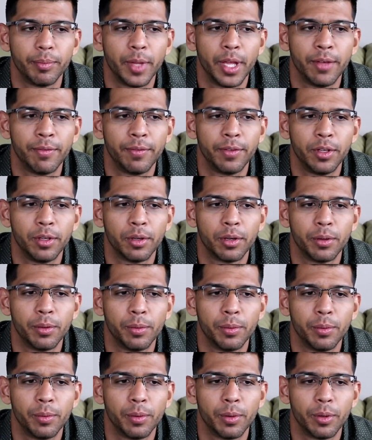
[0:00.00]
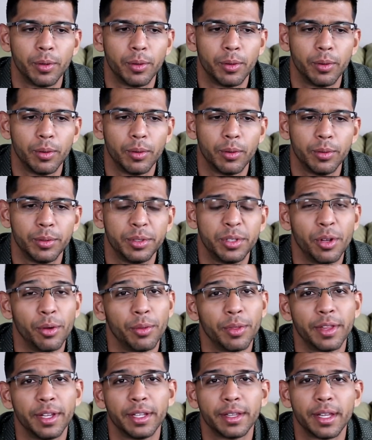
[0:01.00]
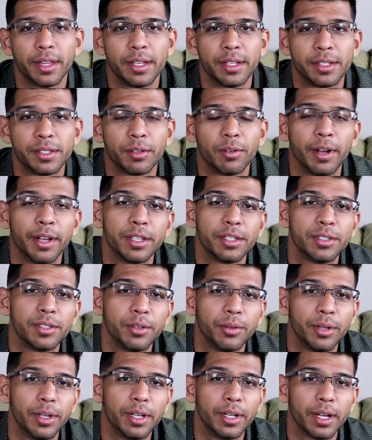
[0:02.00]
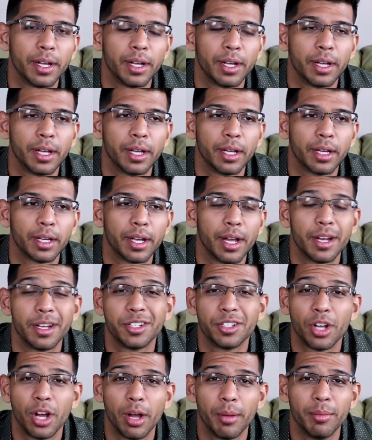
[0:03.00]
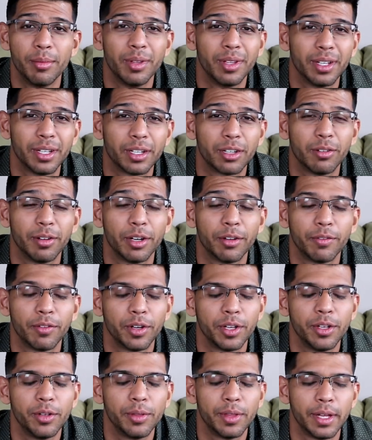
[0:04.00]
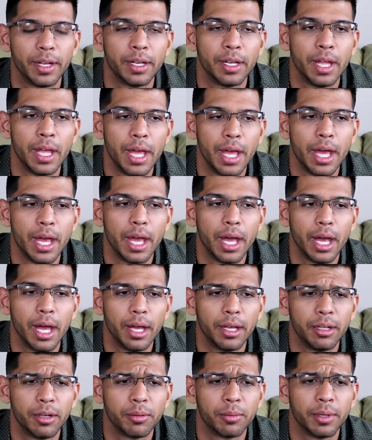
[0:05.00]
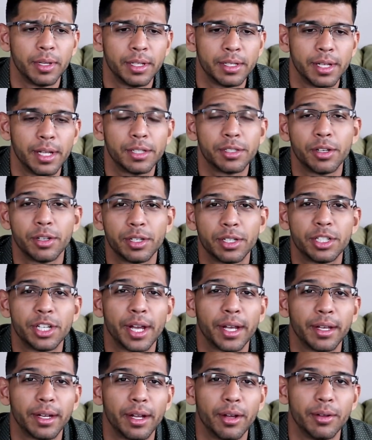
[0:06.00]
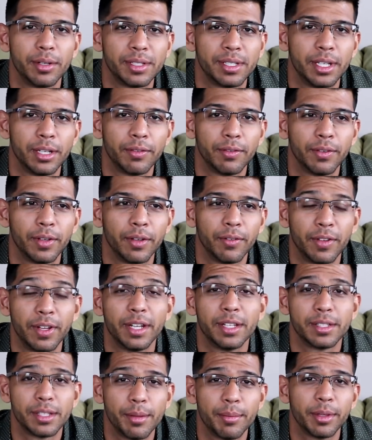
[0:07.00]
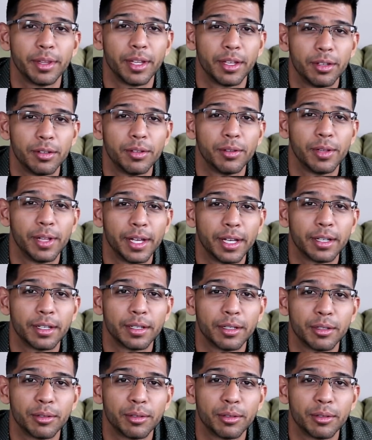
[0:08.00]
If you don't think that this is the right suited kind of job career for you, then it's good to check it out, see if it is something that you like.